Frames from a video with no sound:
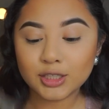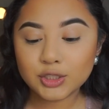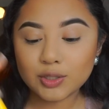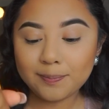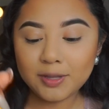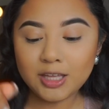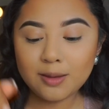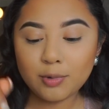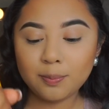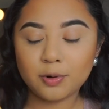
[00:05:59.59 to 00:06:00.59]
So I'm picking
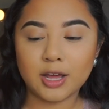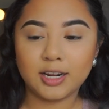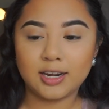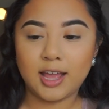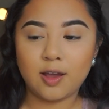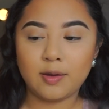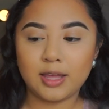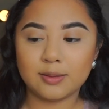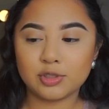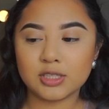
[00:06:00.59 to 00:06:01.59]
up more product now,
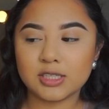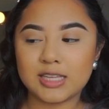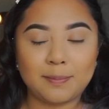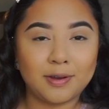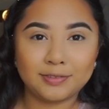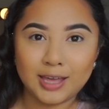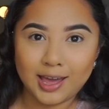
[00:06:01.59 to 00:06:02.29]
and I'm just going to tap off the